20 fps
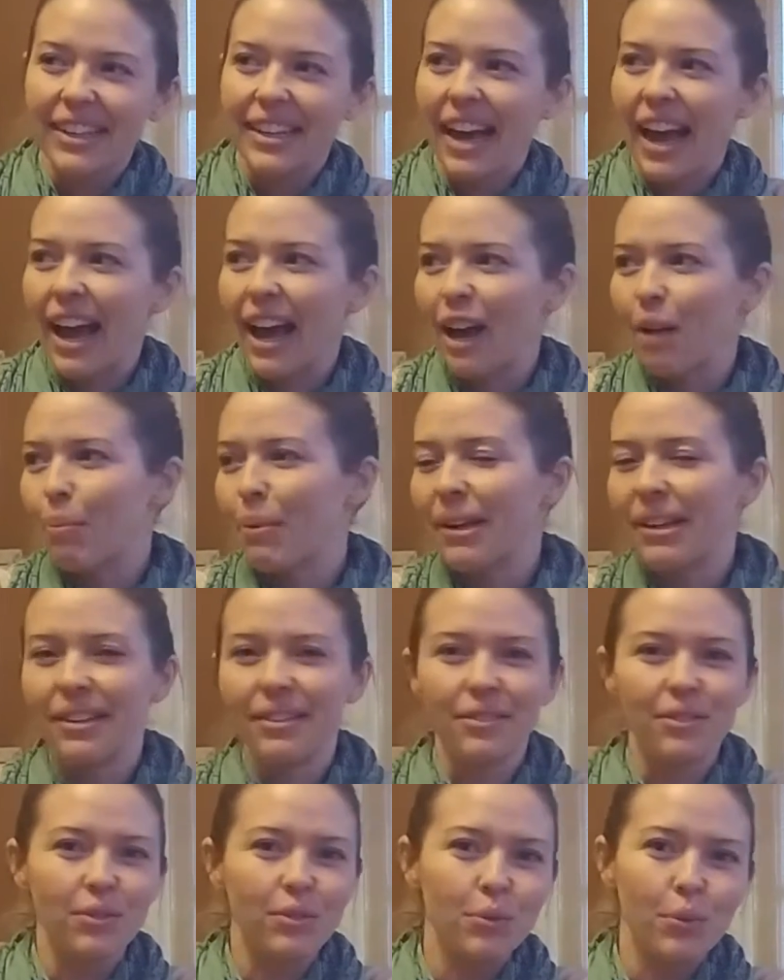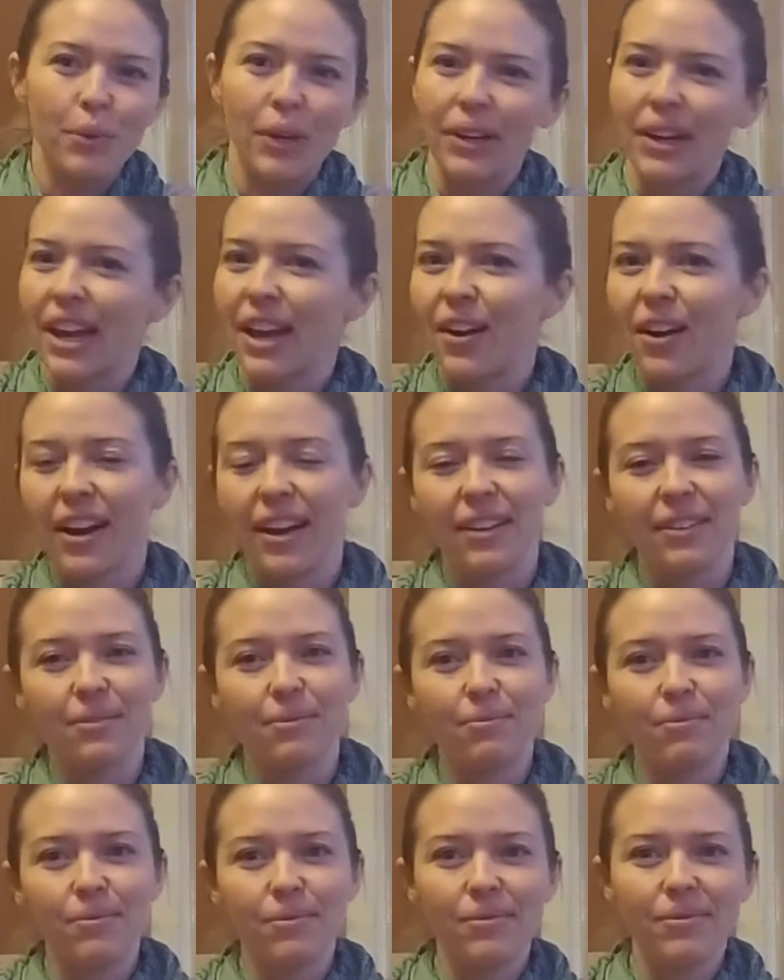happen while
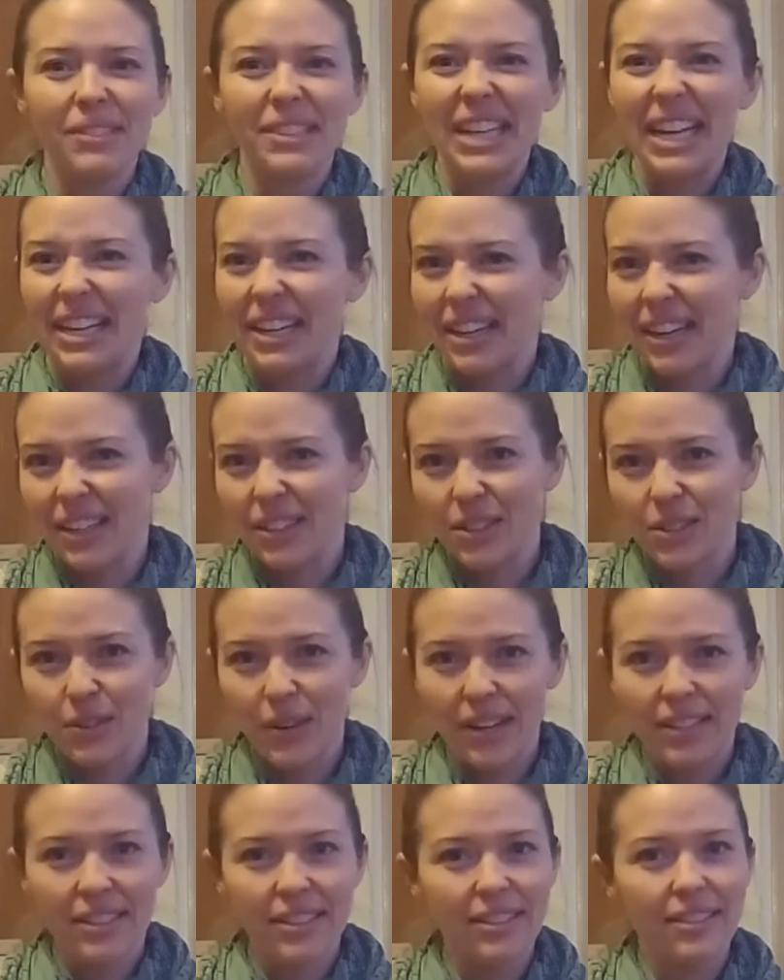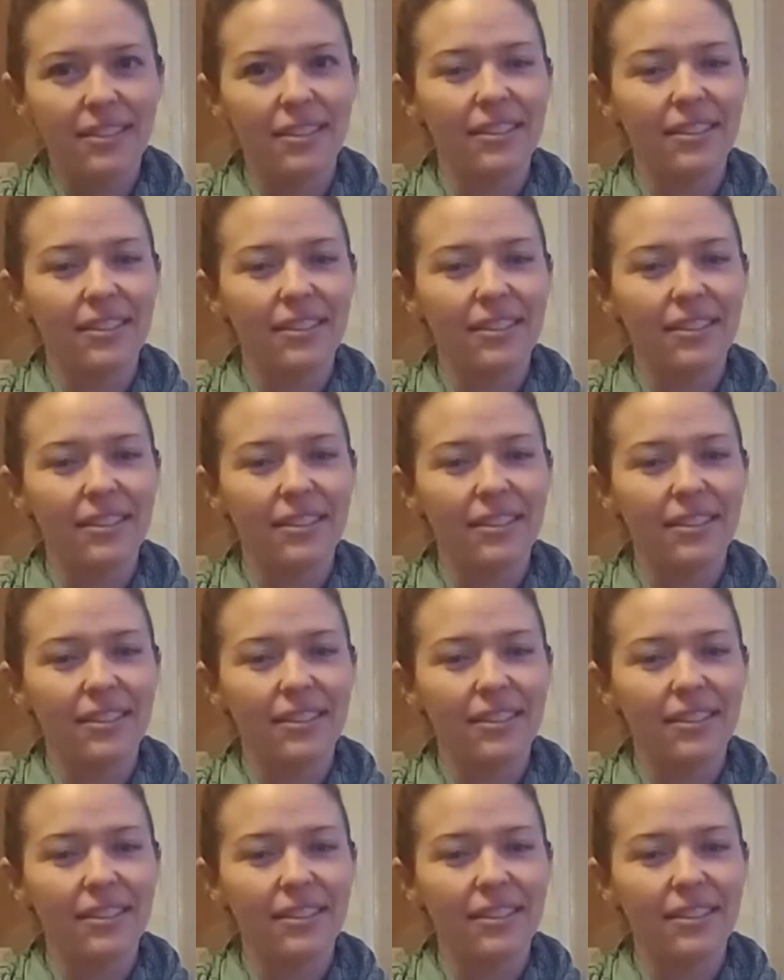carrying day-to-day stress,